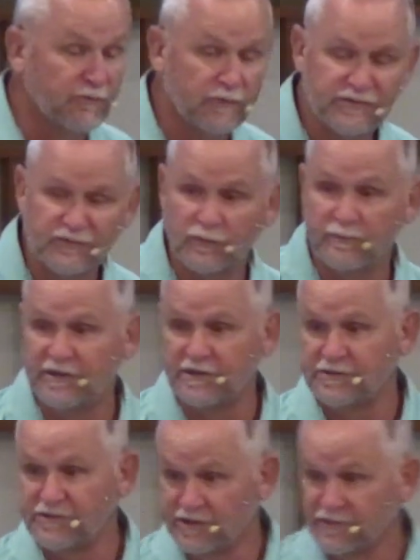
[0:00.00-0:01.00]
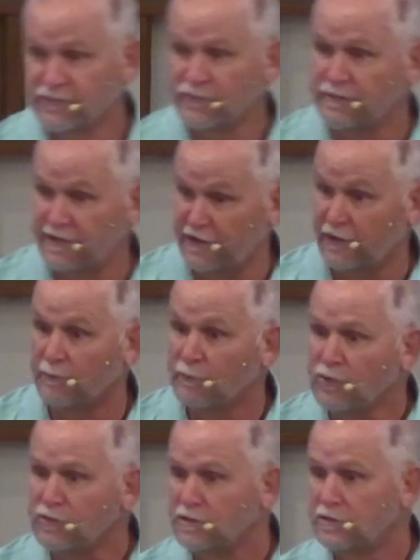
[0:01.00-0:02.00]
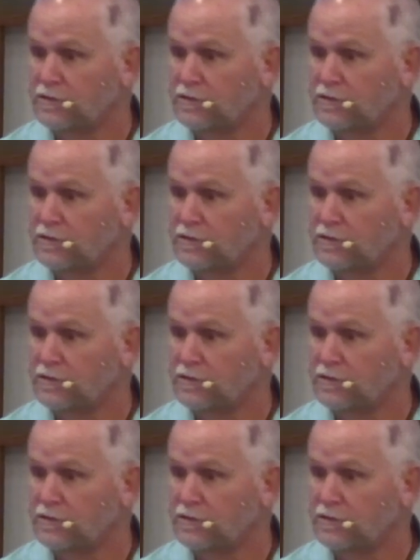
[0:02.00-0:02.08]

friends were being gentle and humble?